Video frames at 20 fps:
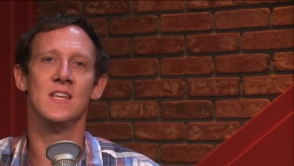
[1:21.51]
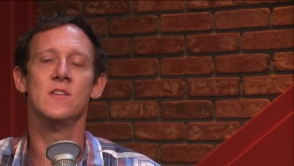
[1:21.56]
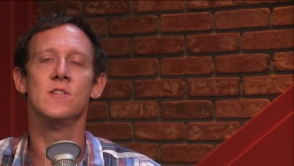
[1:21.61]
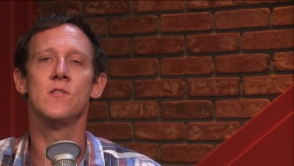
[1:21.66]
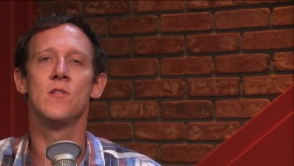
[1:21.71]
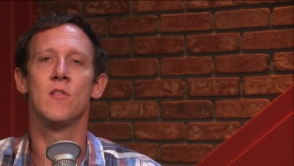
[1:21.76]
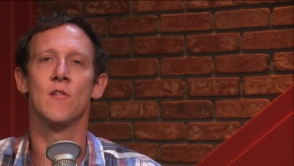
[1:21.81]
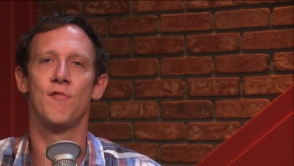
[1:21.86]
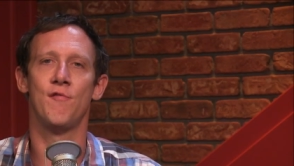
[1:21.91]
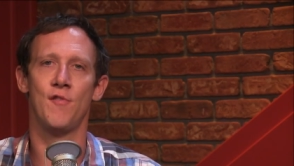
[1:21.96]

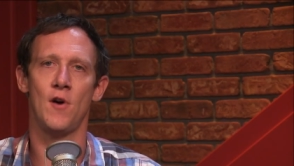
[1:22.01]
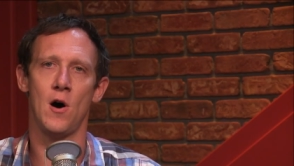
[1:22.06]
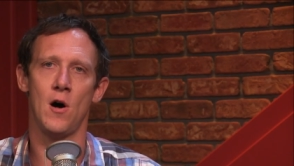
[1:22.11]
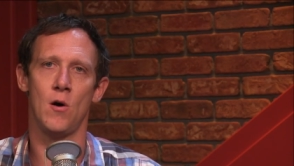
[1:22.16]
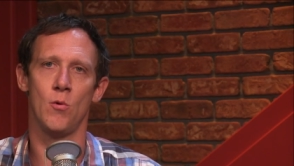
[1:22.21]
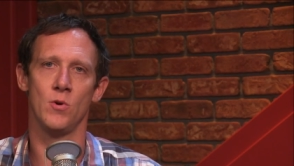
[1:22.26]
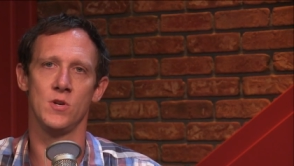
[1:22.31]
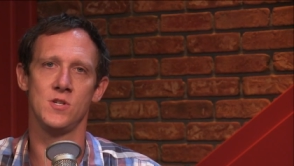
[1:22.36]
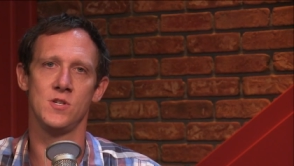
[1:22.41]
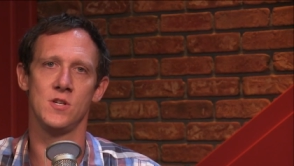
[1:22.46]
into the
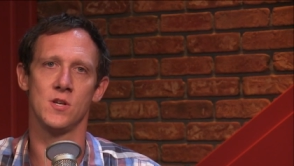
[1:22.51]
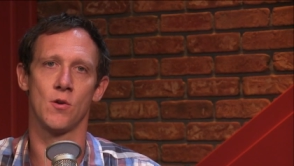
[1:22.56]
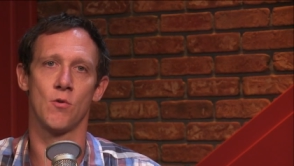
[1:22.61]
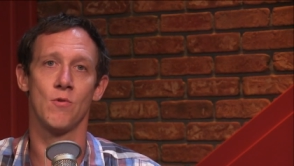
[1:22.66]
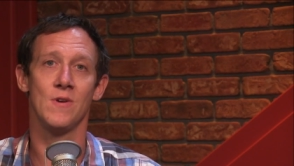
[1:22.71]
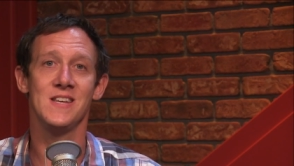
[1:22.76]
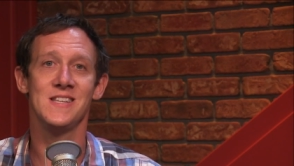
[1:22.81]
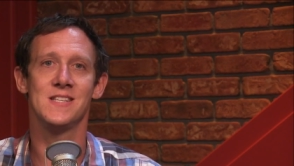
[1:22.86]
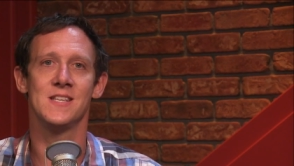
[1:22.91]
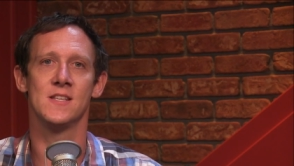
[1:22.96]
fall, which
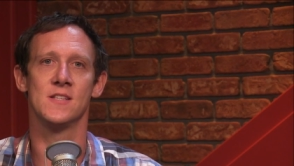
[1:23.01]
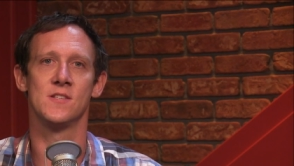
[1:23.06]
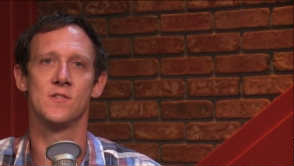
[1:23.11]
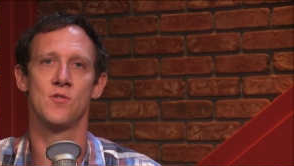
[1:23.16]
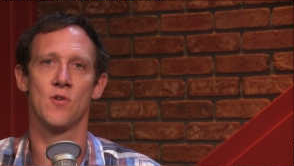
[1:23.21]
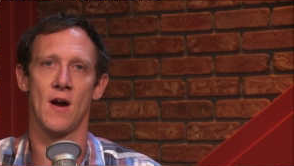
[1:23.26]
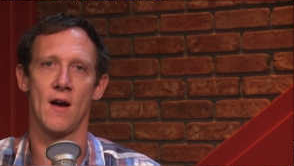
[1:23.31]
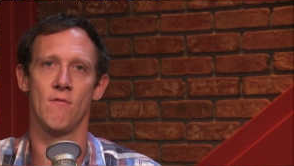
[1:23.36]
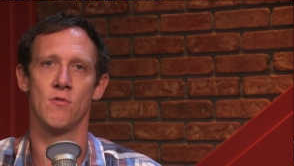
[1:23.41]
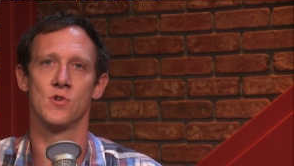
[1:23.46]
decreases
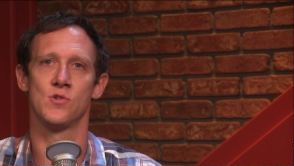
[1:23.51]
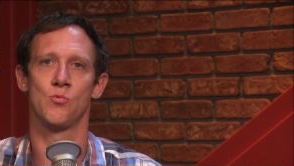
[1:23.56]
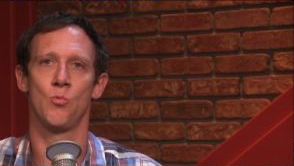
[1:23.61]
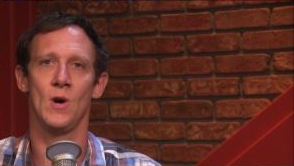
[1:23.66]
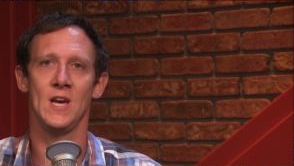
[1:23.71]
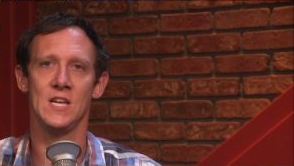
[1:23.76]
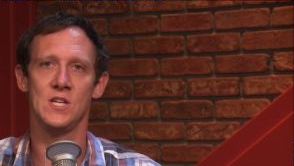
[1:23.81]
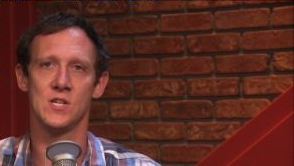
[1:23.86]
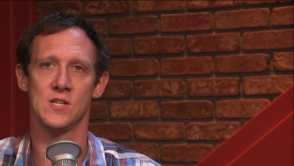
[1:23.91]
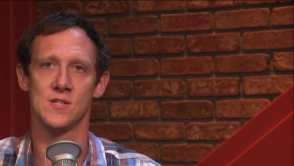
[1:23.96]
drivers'
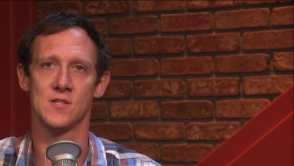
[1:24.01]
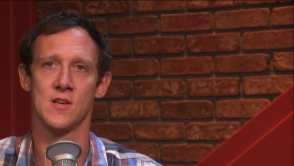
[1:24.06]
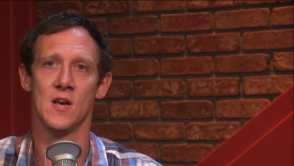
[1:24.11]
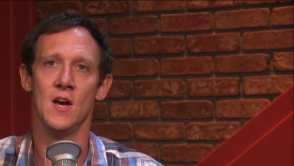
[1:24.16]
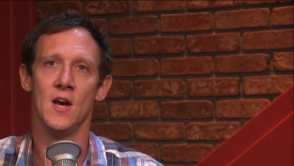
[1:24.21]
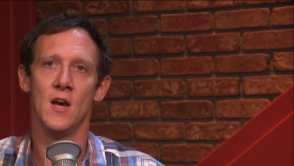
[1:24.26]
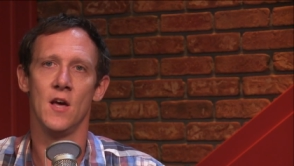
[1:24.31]
wages.